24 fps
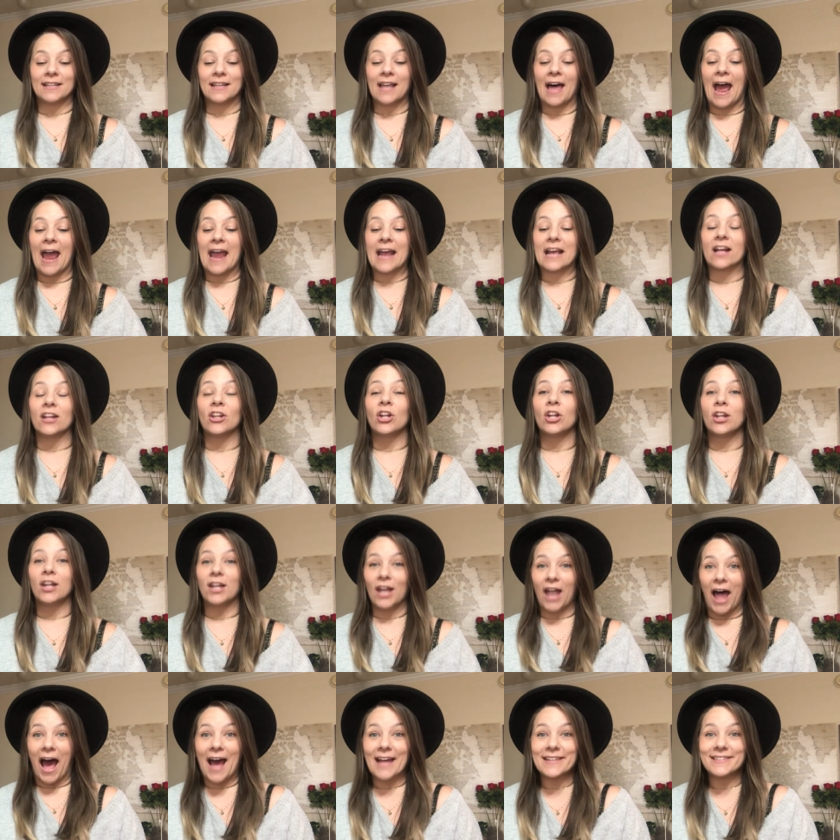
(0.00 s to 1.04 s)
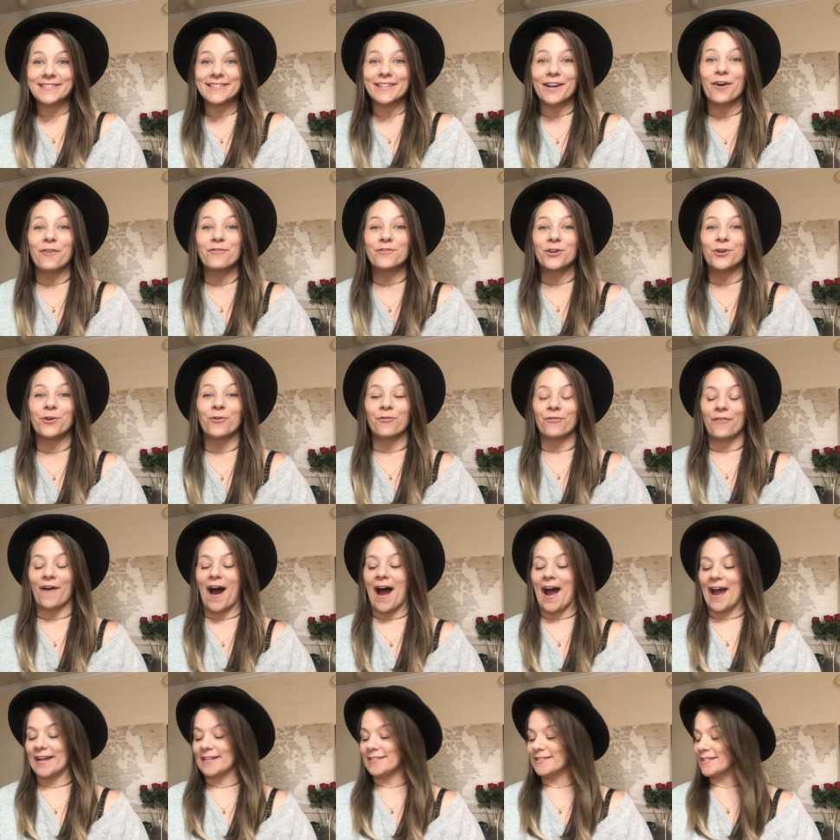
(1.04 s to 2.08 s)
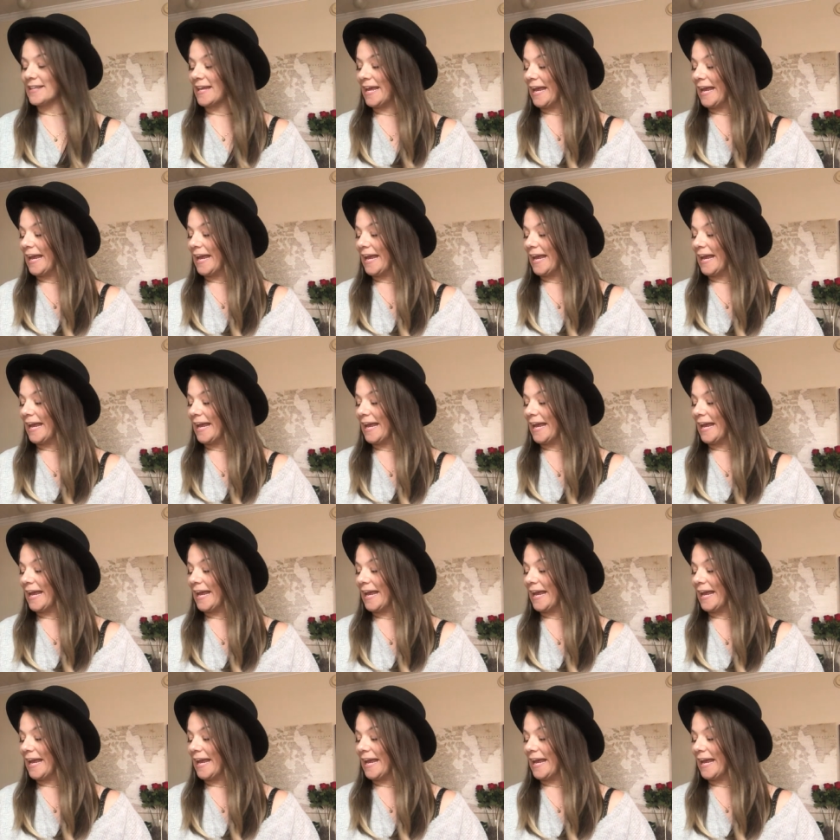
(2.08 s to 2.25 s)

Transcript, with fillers: like lots of new finds